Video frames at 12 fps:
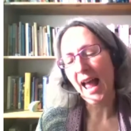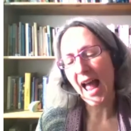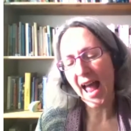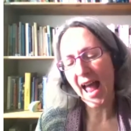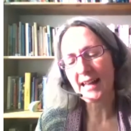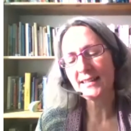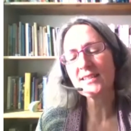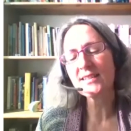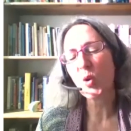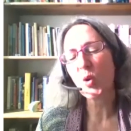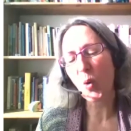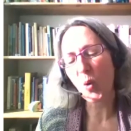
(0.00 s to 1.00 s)
And
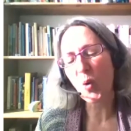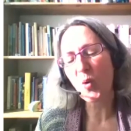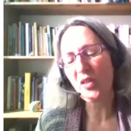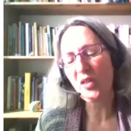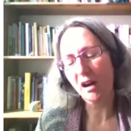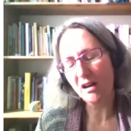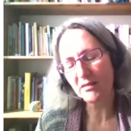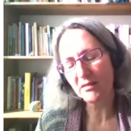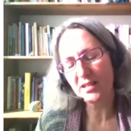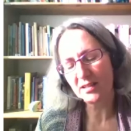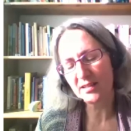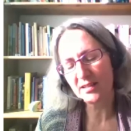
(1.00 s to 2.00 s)
all the
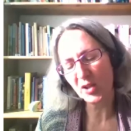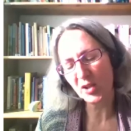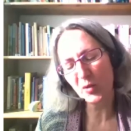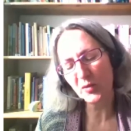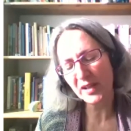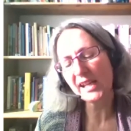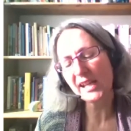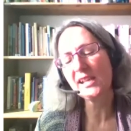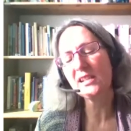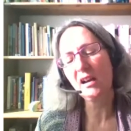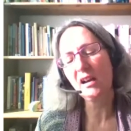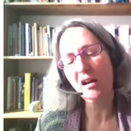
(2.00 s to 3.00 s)
answers that you
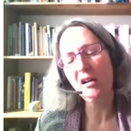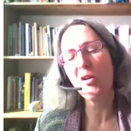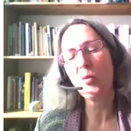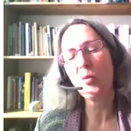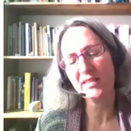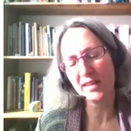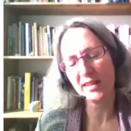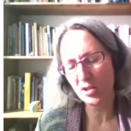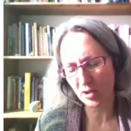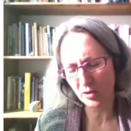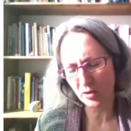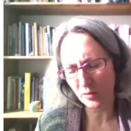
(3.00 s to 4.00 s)
need are within
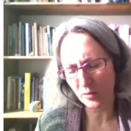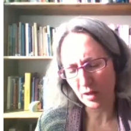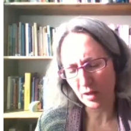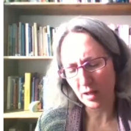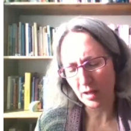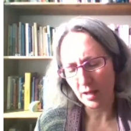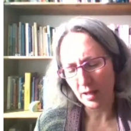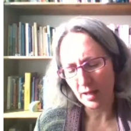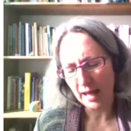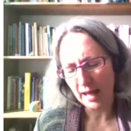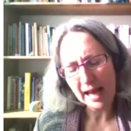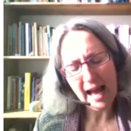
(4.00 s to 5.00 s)
you.
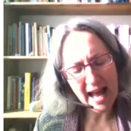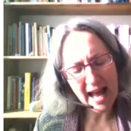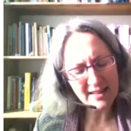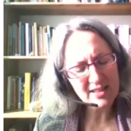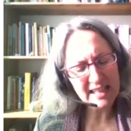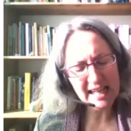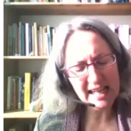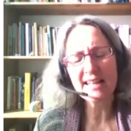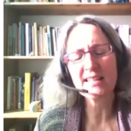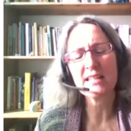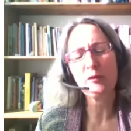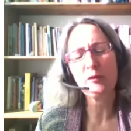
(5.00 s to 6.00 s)
And
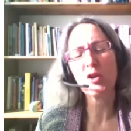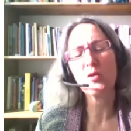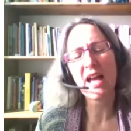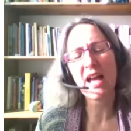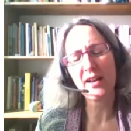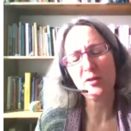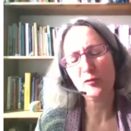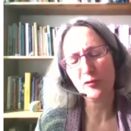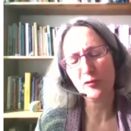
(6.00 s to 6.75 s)
yes, if you cannot